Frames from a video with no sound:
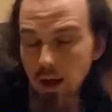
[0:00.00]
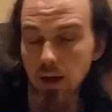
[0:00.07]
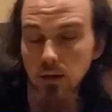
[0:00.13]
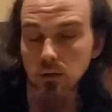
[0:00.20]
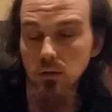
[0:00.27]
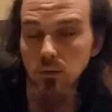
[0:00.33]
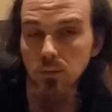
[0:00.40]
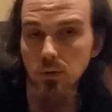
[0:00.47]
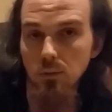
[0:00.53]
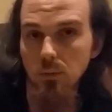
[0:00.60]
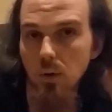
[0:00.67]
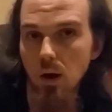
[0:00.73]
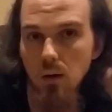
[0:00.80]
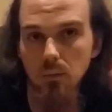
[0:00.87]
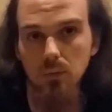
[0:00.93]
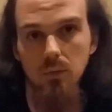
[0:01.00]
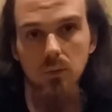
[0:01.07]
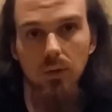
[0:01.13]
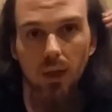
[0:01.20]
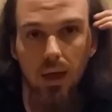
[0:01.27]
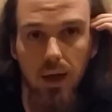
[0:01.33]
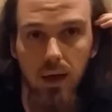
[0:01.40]
I had a little bit of problems
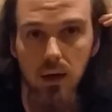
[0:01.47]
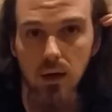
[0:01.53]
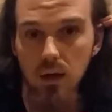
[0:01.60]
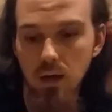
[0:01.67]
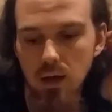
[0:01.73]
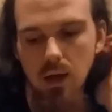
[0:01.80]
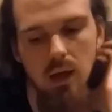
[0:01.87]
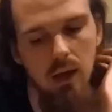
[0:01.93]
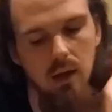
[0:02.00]
with that.